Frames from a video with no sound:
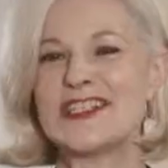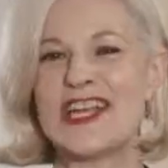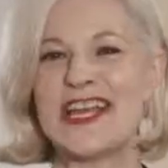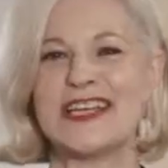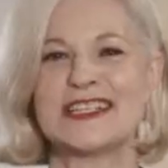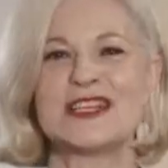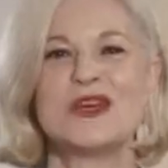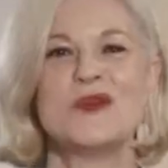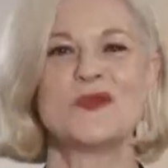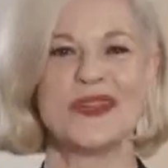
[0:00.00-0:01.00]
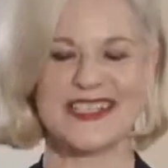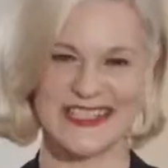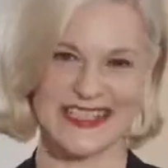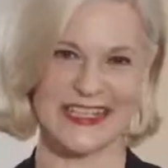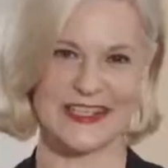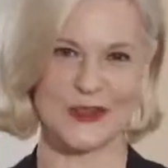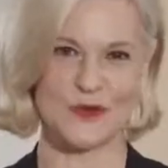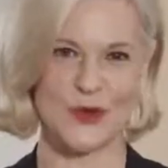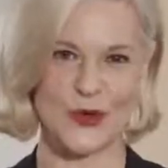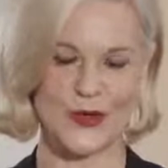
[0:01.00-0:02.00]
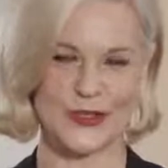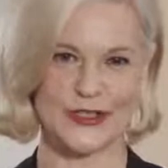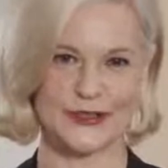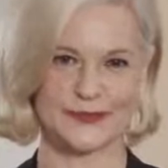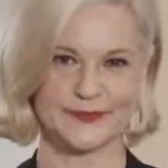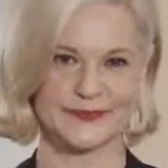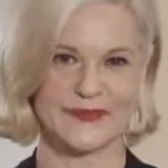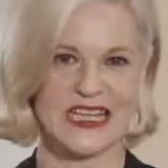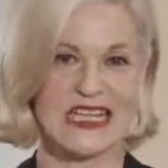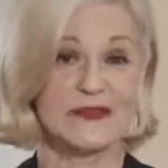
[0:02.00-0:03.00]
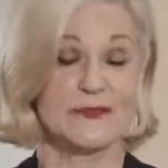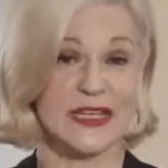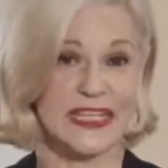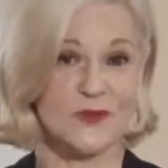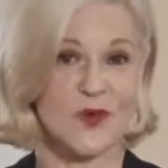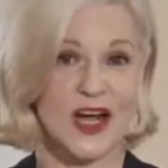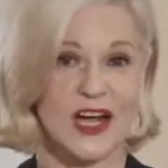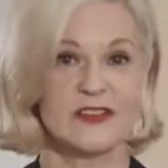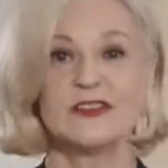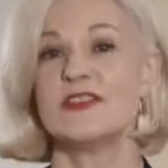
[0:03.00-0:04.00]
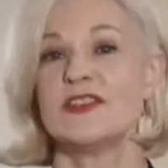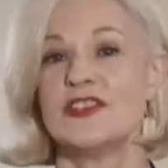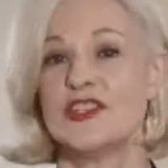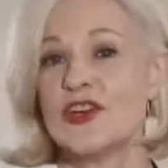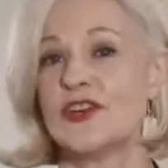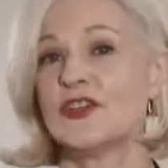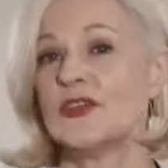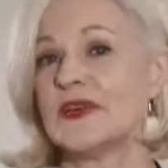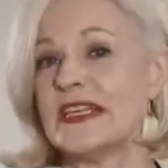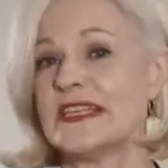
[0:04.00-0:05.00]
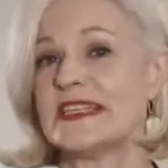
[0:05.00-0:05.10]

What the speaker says: chairs we see in the work. Meanwhile, Jean-Louis